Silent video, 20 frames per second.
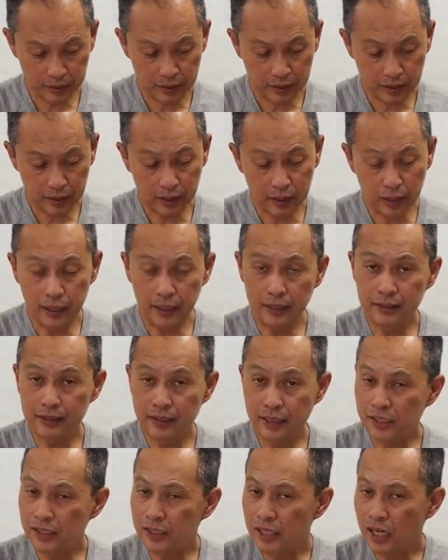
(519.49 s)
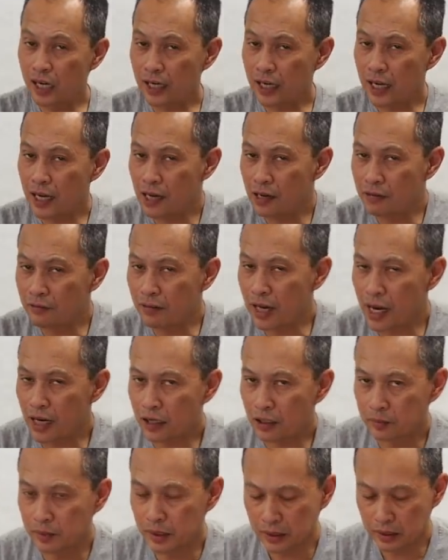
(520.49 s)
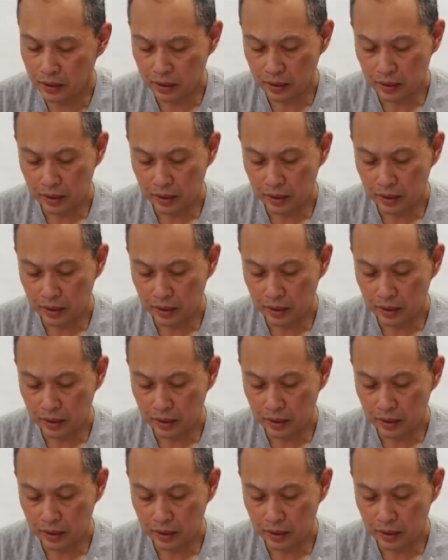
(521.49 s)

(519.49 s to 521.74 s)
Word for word: Uh, it does not have Ackermann